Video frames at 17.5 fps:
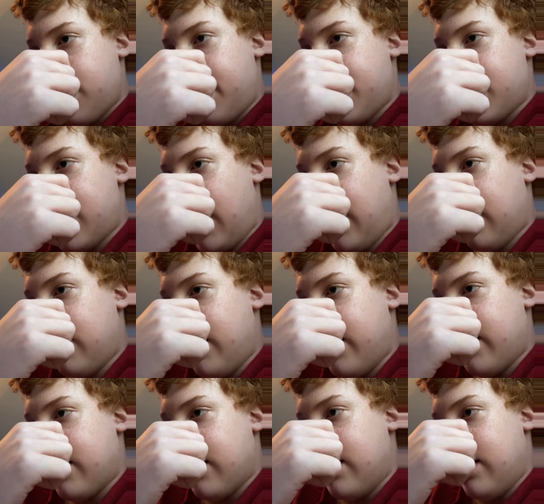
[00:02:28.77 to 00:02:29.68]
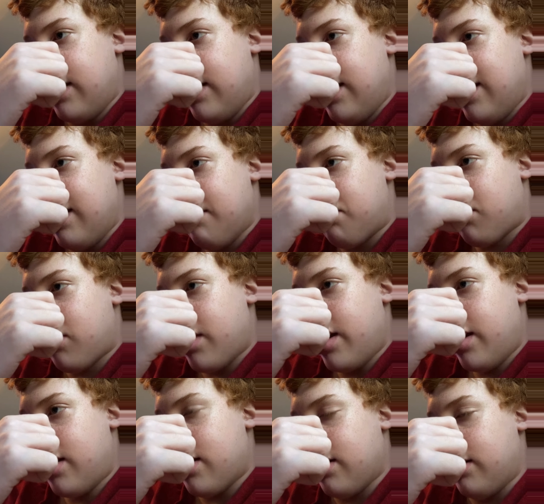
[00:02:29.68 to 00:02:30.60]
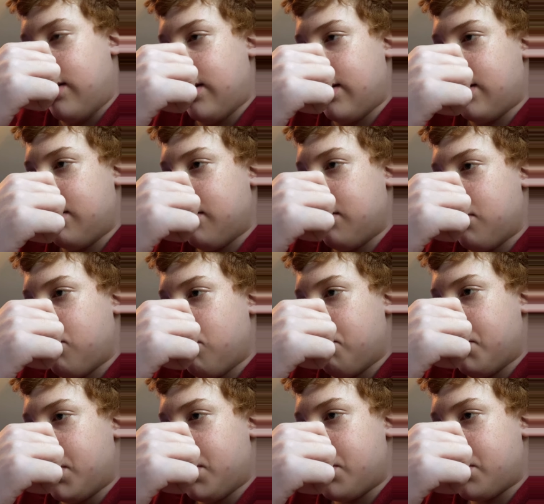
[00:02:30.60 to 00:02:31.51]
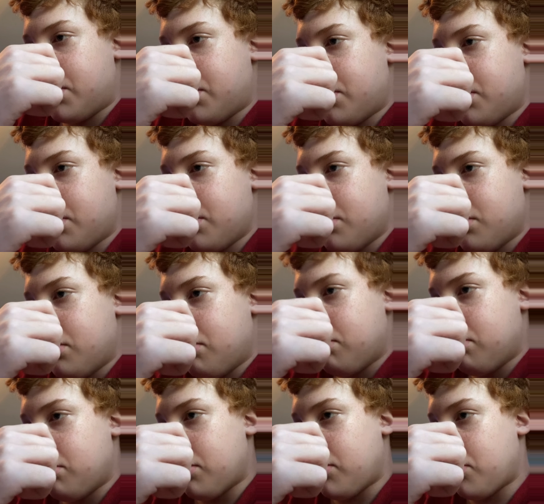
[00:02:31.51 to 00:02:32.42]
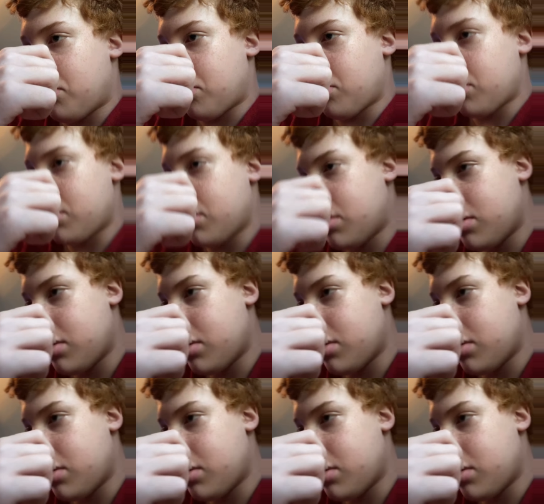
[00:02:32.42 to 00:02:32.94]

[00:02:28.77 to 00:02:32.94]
technically, I didn't need a break because they didn't do much before.